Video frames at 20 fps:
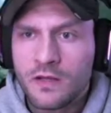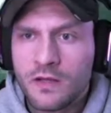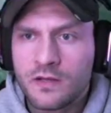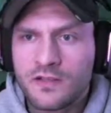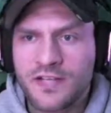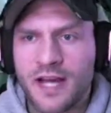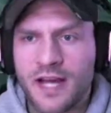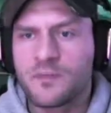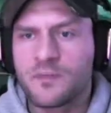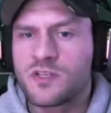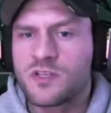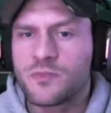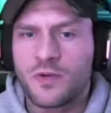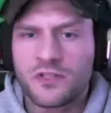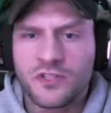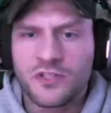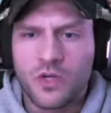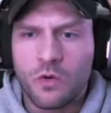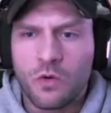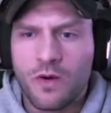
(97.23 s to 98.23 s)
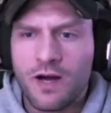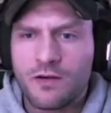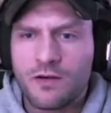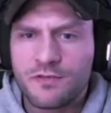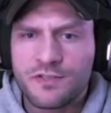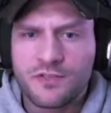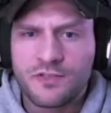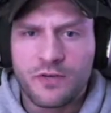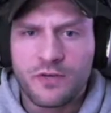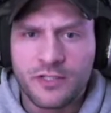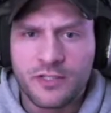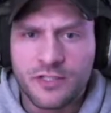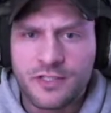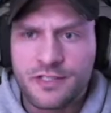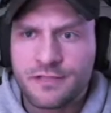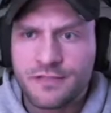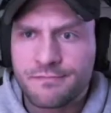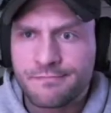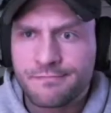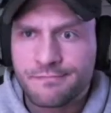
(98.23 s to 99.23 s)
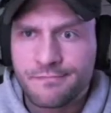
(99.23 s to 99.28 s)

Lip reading: Timer's about to go out, so I just